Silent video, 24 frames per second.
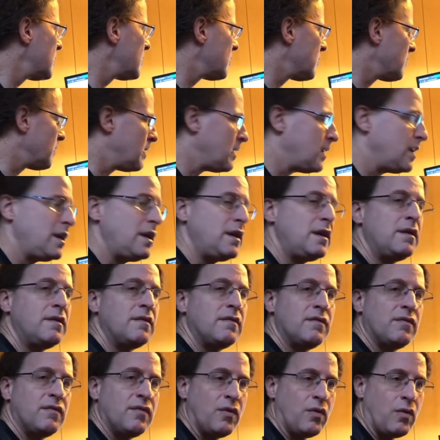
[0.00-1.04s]
Three,
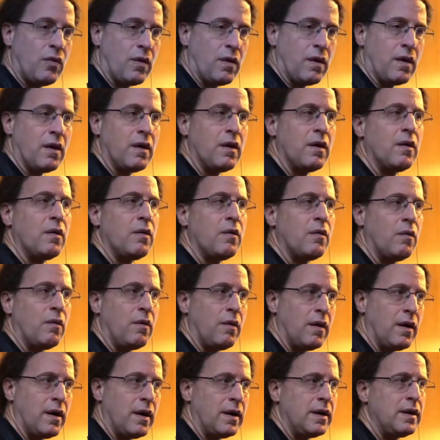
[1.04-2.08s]
four.
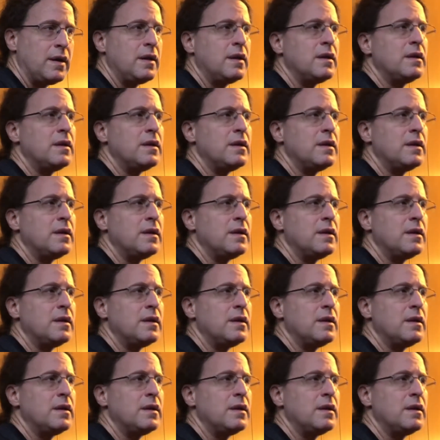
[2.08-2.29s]
1,